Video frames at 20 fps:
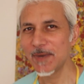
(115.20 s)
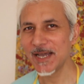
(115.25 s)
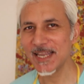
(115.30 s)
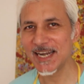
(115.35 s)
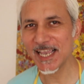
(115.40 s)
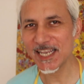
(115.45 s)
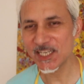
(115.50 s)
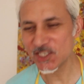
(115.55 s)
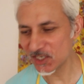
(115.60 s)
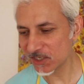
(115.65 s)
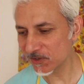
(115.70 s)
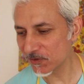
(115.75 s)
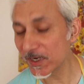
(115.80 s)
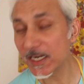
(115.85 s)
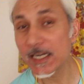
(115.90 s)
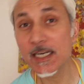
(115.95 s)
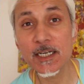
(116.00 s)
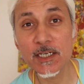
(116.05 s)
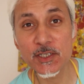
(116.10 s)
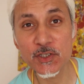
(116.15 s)
My next
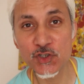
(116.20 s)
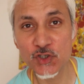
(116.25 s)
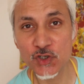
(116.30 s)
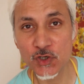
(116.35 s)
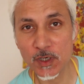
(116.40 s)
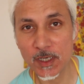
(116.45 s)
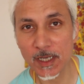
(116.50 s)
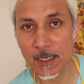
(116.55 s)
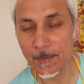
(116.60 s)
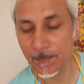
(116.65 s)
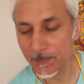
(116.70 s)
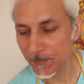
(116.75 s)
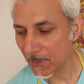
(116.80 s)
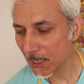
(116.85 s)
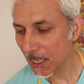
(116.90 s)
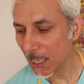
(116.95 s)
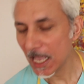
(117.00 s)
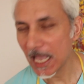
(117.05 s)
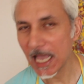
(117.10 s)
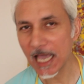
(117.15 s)
ingredient is sugar.
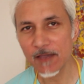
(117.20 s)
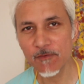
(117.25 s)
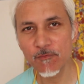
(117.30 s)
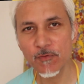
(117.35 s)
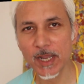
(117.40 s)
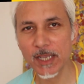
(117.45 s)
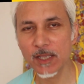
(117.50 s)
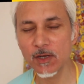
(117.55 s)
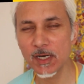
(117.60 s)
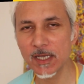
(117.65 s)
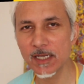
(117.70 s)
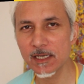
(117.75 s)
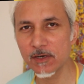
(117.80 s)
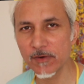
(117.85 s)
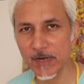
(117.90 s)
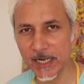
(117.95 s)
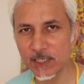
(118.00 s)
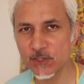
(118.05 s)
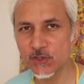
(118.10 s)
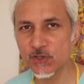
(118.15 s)
I have regular
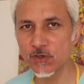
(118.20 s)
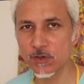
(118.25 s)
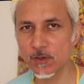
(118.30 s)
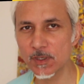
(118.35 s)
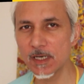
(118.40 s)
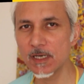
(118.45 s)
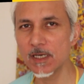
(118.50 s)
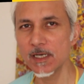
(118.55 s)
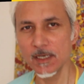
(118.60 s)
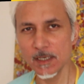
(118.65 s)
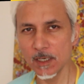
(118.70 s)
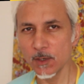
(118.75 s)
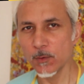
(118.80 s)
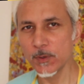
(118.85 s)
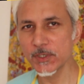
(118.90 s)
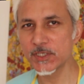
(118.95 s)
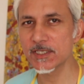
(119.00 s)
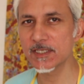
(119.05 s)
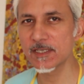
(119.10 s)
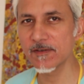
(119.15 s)
grain sugar
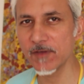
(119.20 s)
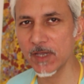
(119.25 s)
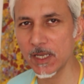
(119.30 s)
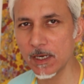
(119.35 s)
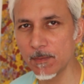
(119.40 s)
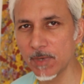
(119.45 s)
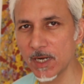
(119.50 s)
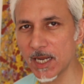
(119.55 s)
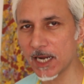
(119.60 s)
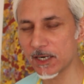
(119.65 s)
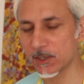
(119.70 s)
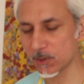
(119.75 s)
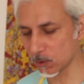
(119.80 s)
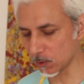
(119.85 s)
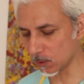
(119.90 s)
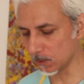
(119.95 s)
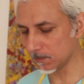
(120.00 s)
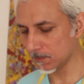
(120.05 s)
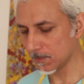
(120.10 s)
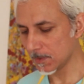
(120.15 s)
which is available at
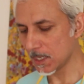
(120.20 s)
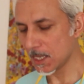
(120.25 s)
home.